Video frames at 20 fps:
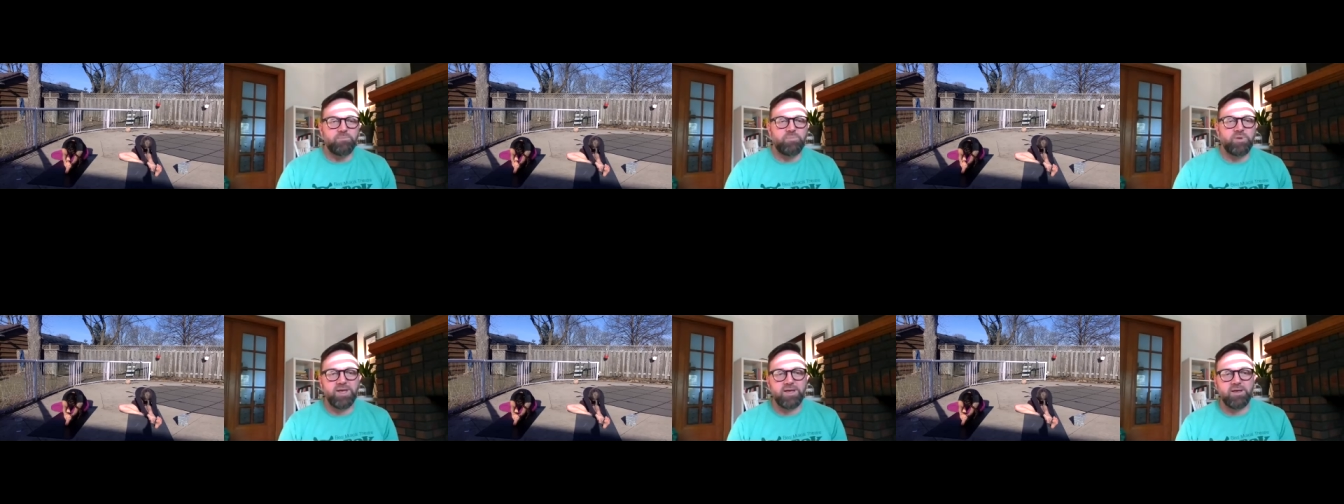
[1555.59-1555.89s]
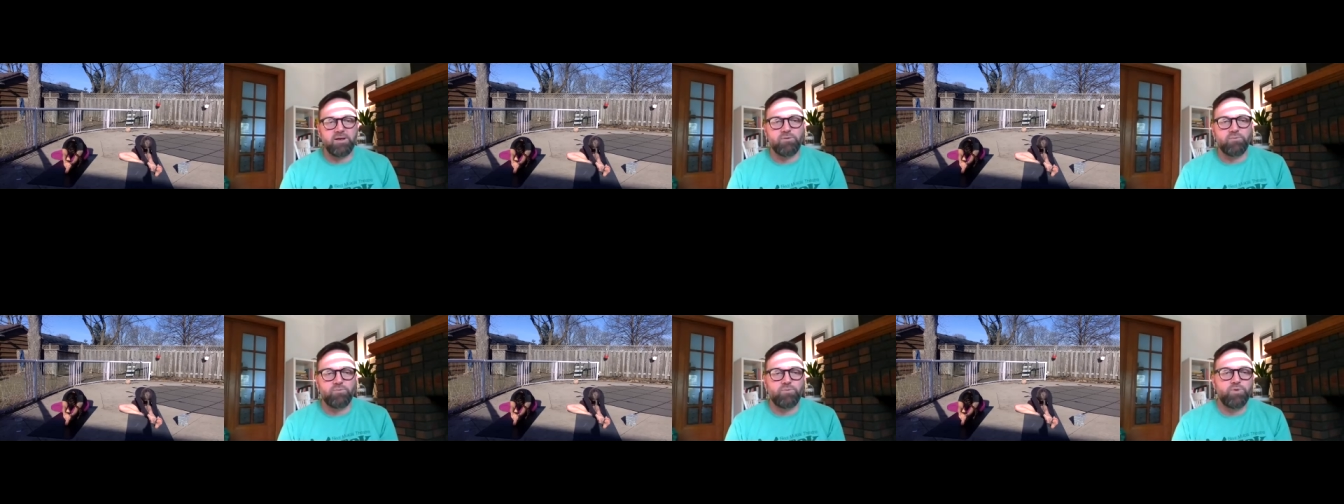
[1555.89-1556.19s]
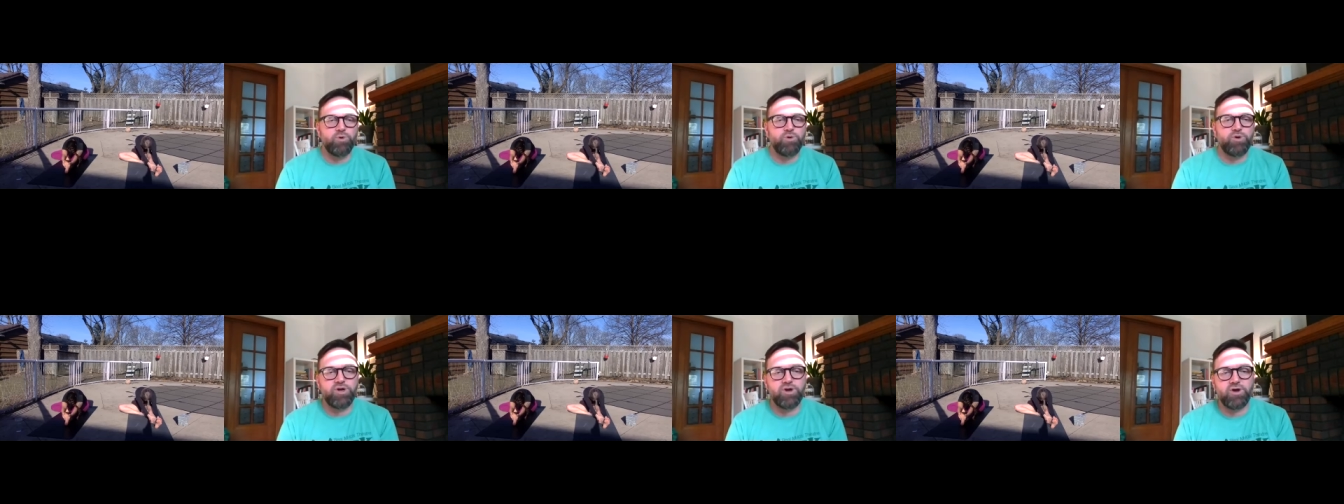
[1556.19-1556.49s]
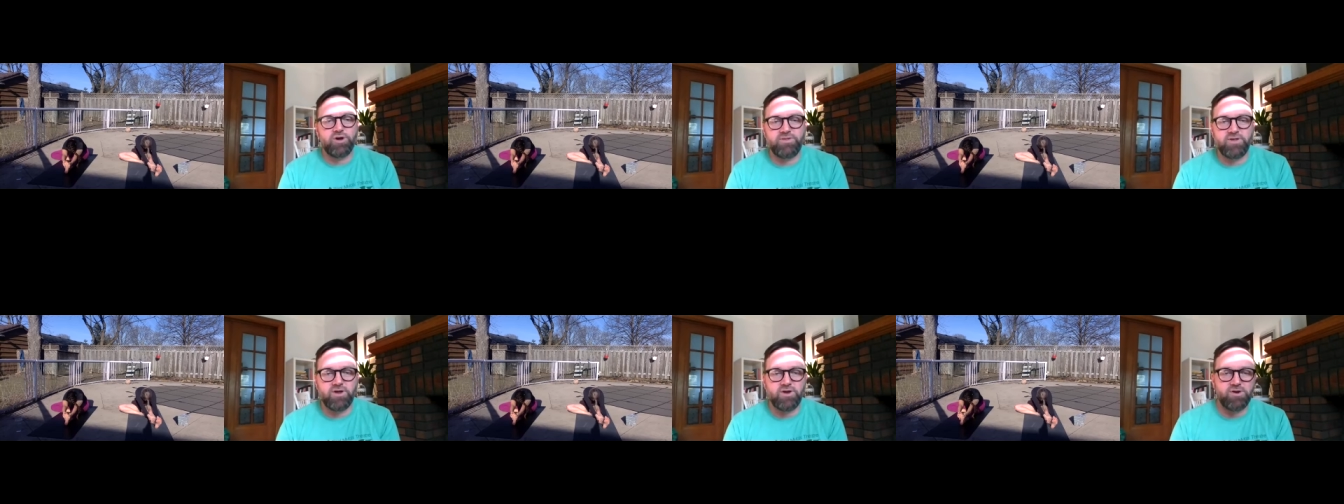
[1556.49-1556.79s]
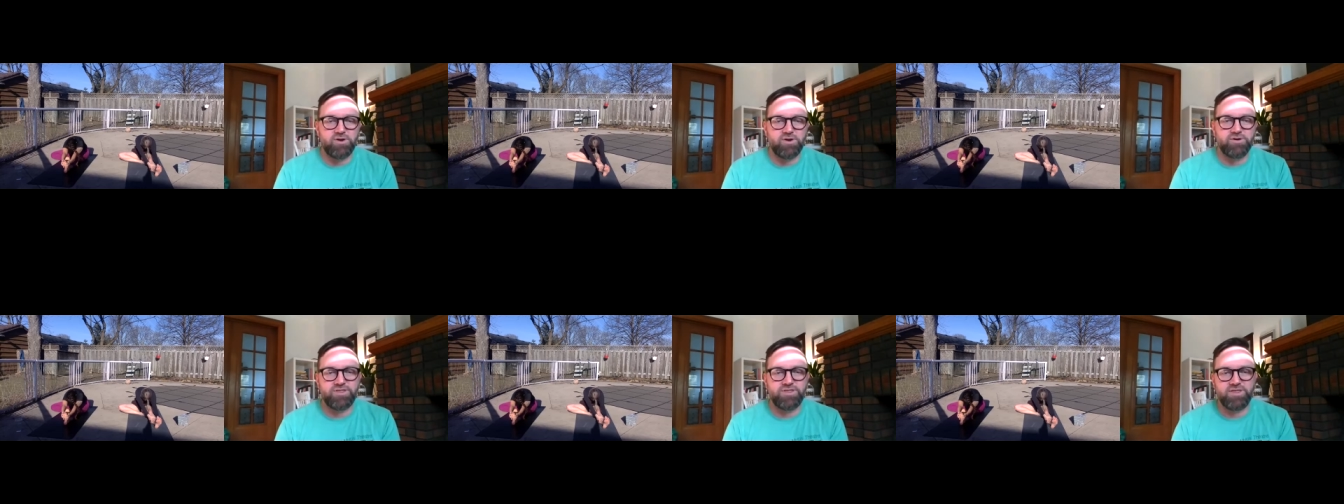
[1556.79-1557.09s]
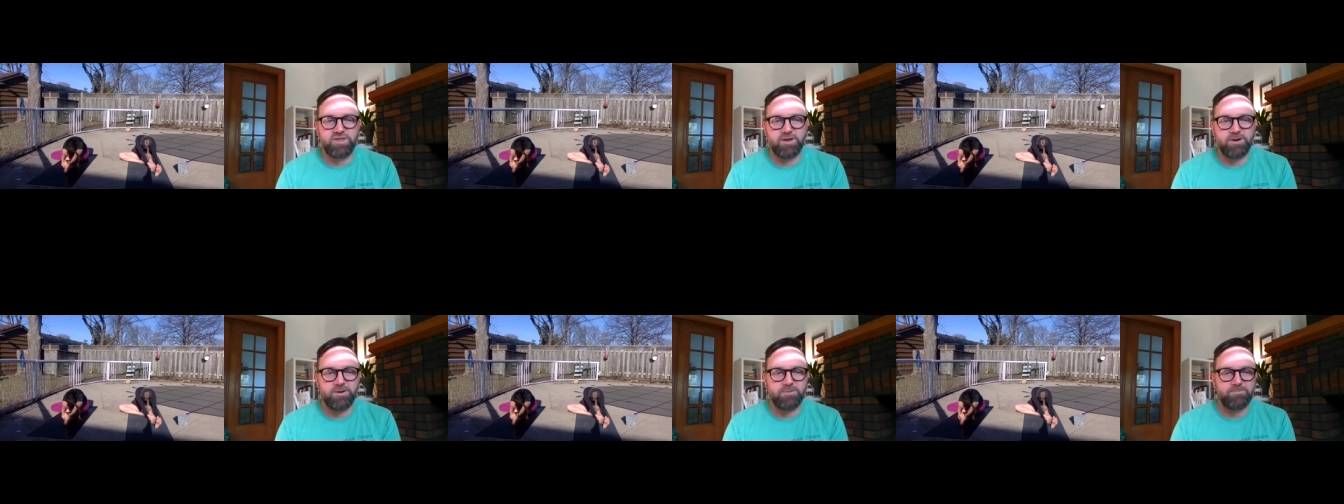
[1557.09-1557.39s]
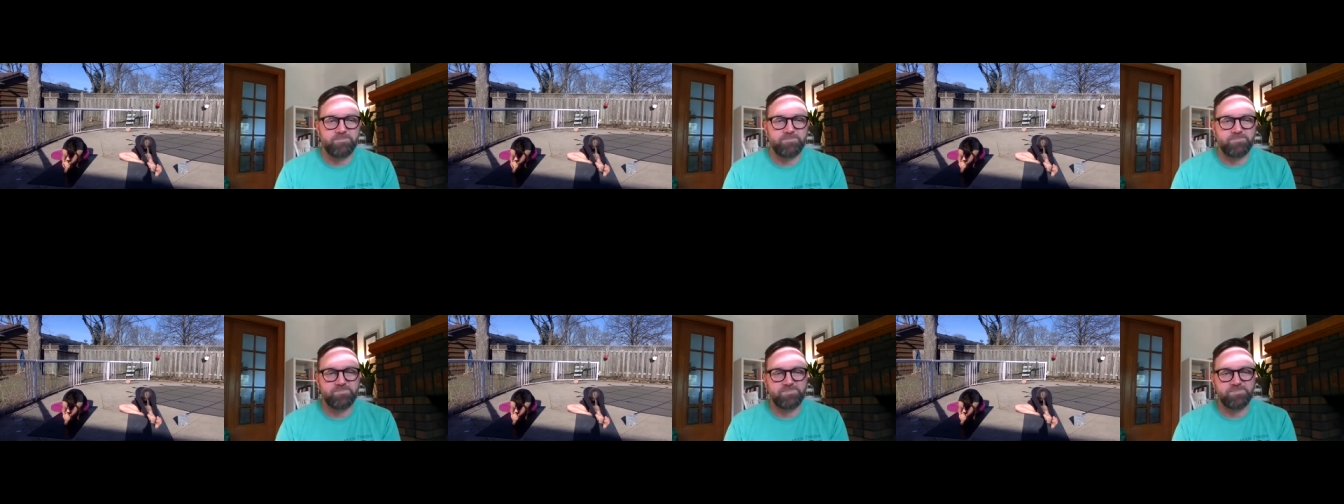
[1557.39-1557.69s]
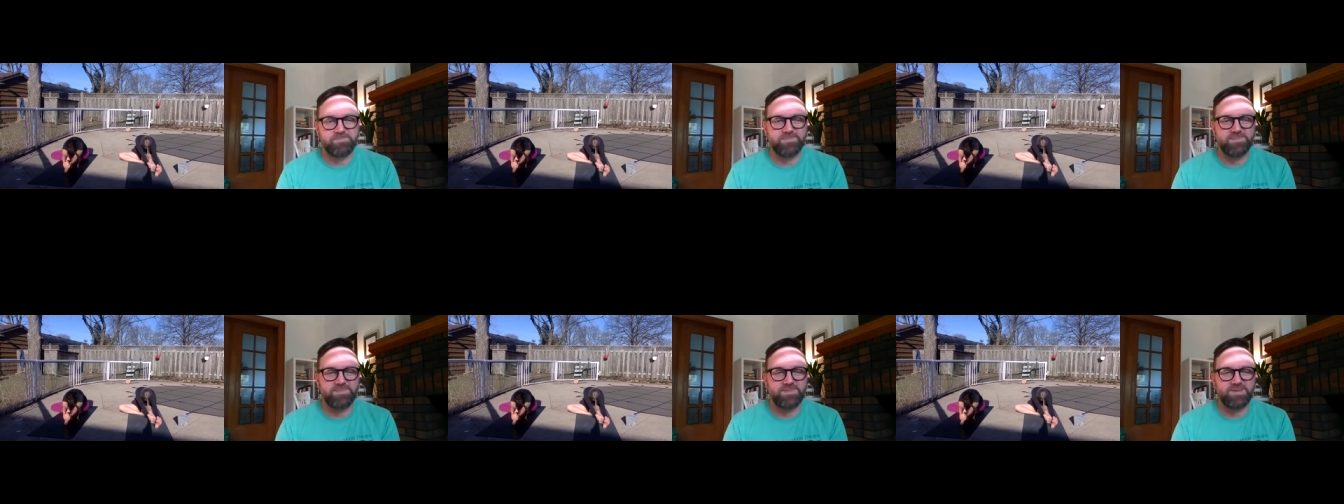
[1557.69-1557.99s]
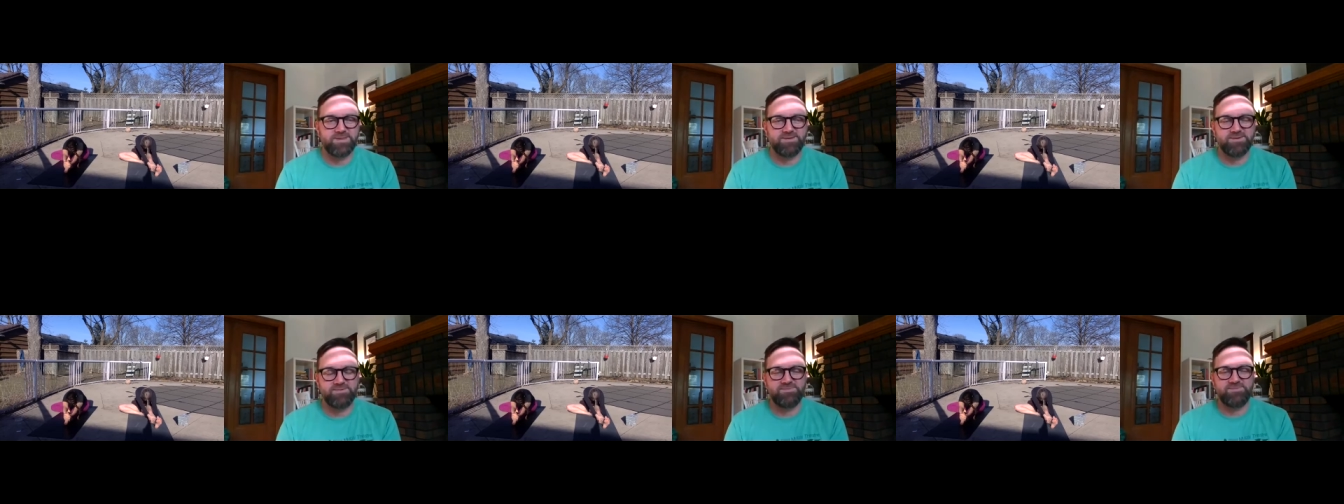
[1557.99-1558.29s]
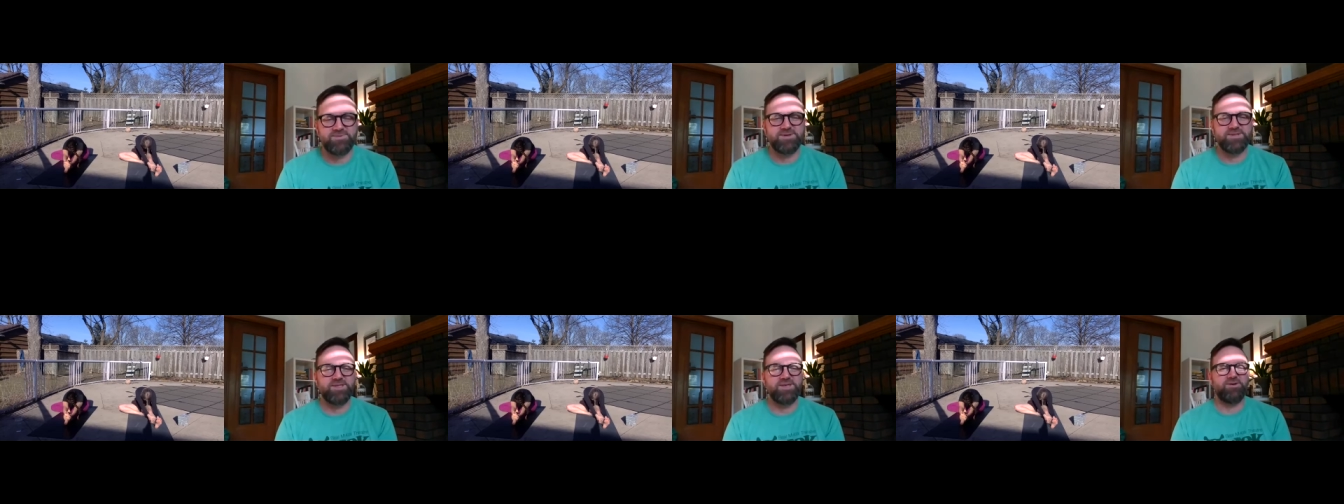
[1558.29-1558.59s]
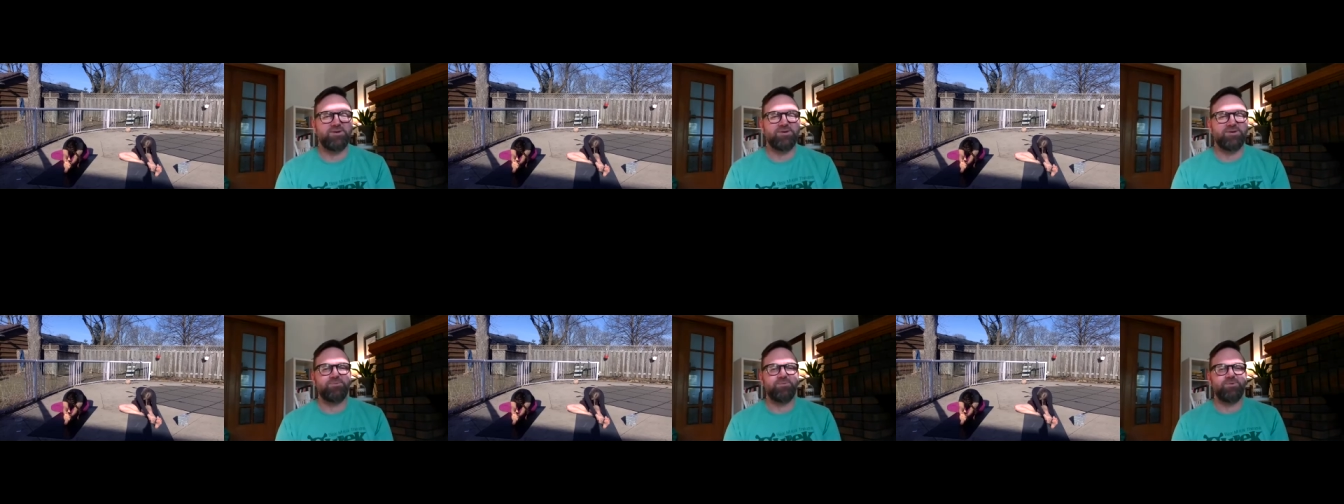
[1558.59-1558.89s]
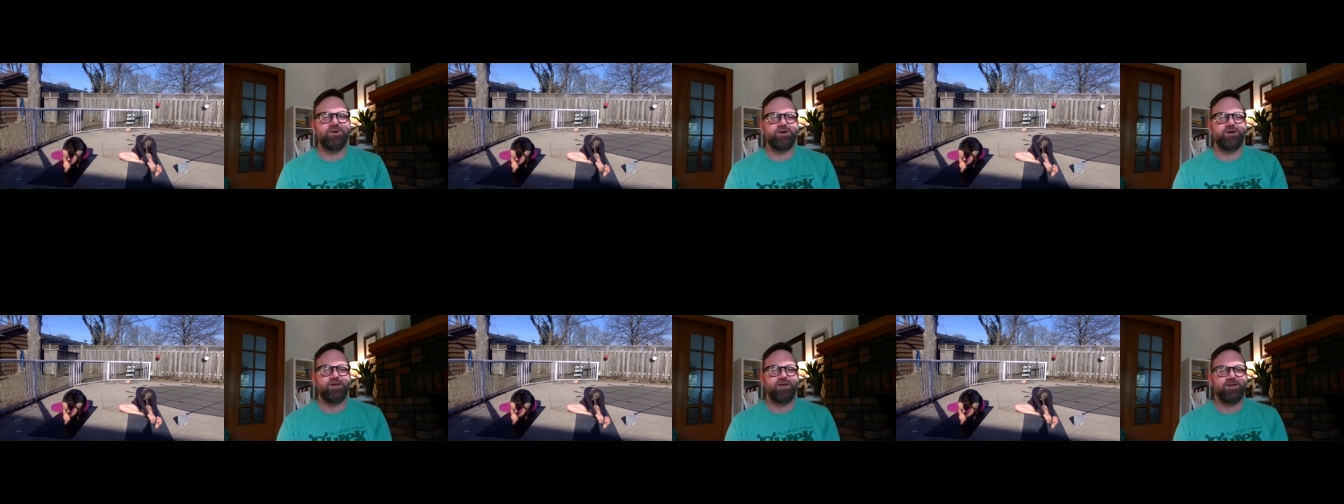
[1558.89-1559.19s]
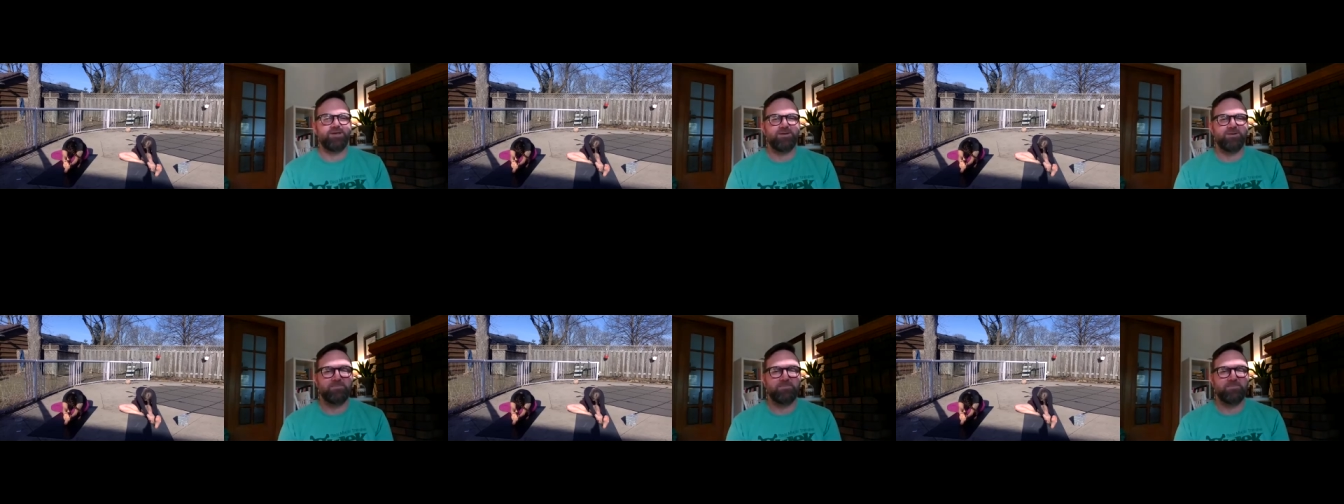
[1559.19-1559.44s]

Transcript: being rooted on the earth there. Really good work.